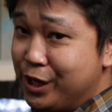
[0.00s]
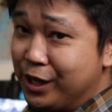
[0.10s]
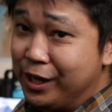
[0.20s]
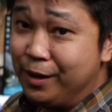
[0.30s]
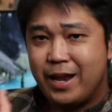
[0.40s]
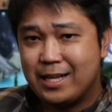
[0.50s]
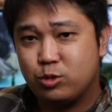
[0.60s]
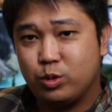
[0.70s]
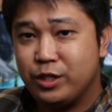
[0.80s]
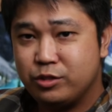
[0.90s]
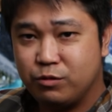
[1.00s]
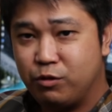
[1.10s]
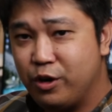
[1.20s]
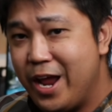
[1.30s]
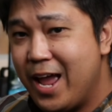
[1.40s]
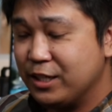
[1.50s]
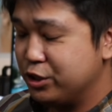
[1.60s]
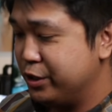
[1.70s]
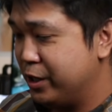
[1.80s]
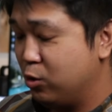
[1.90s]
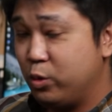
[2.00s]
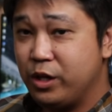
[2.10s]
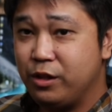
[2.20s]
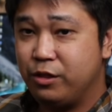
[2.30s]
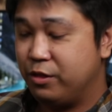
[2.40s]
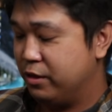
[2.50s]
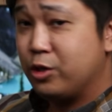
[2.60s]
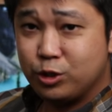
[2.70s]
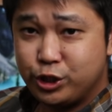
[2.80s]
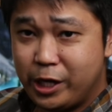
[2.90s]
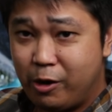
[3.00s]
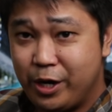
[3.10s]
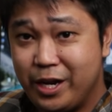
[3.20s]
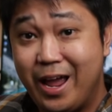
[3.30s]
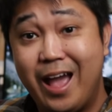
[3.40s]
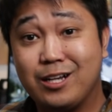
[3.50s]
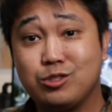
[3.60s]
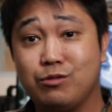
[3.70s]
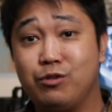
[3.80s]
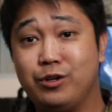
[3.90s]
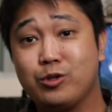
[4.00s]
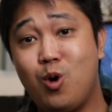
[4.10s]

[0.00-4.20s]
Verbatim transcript: me, a natural introvert engineer with tertiary extrovert